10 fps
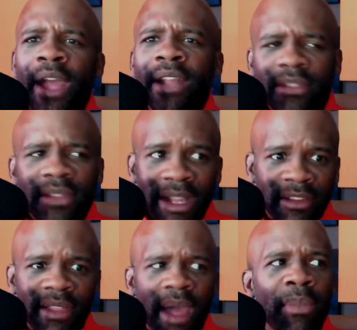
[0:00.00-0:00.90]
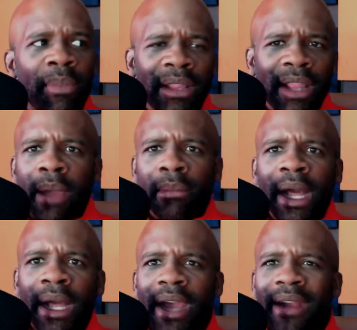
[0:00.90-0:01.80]
That's that's them being them,
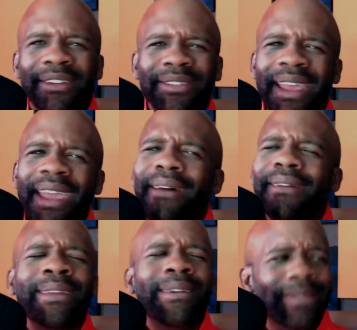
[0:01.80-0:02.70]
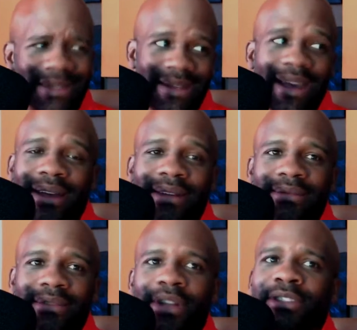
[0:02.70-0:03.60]
not actors. Hell no, it's not.
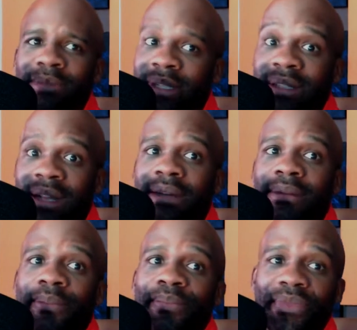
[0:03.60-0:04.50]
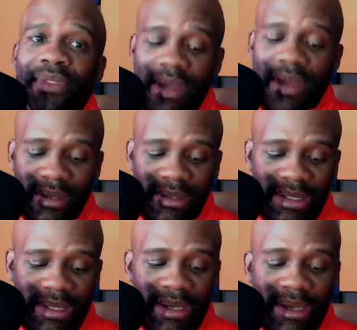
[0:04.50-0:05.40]
Trust me, it's not. Okay?
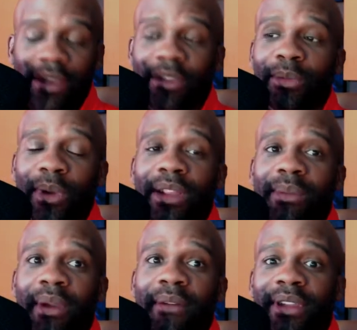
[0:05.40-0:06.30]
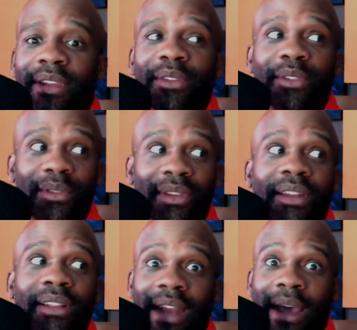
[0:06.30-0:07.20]
I used to work at the Beverly Hills
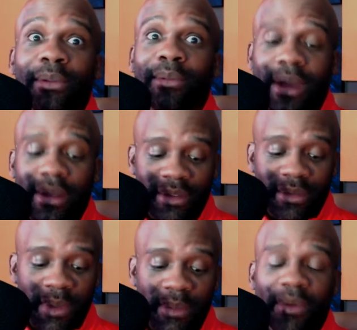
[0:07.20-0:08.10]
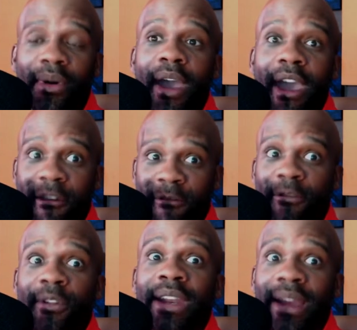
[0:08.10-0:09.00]
Hotel and I was around these people
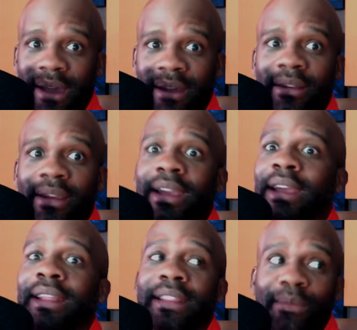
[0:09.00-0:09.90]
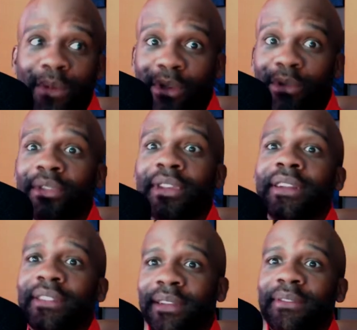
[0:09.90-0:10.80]
every night. What you see
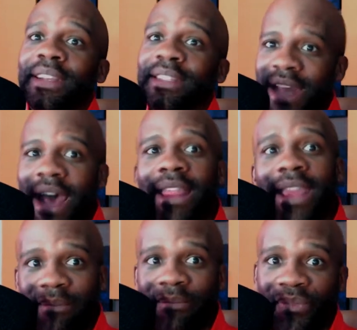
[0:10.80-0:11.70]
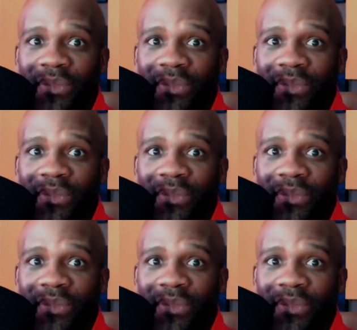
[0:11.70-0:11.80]
on TV is not them.